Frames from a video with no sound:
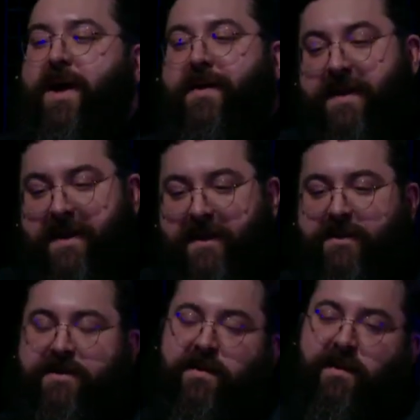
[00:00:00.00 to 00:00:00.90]

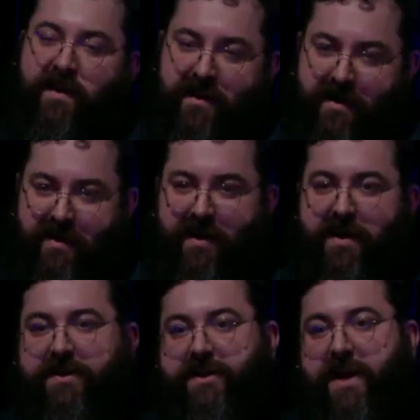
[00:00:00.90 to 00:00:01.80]
This, in
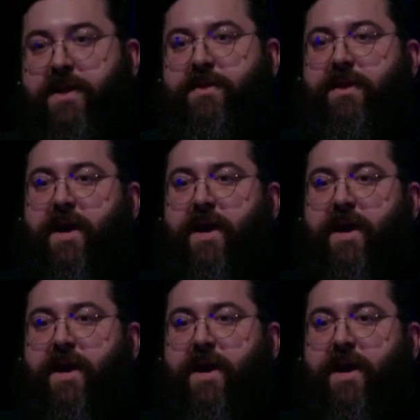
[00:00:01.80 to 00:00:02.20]
its end,